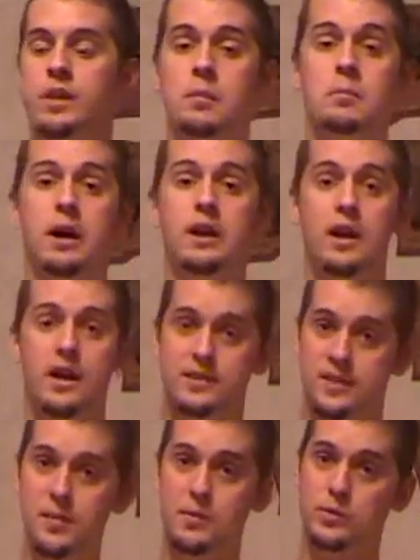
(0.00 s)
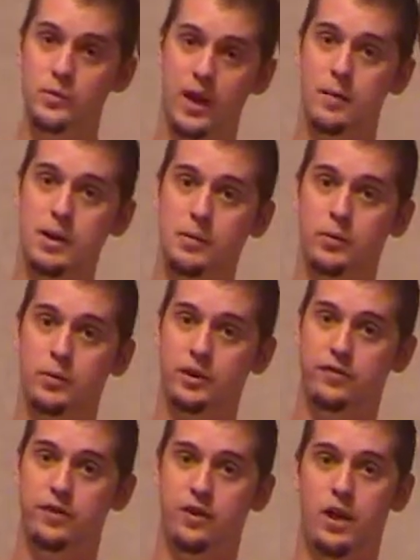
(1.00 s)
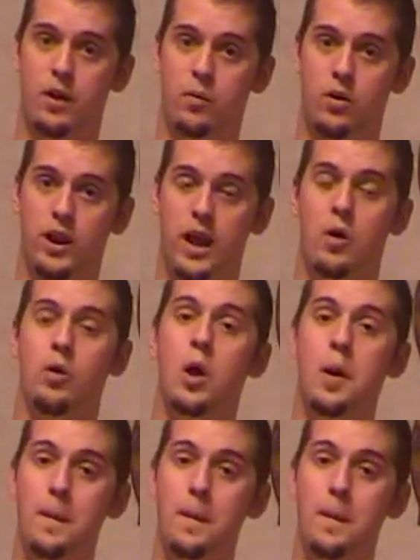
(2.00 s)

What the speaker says: But zombies would not be able to really figure that one out.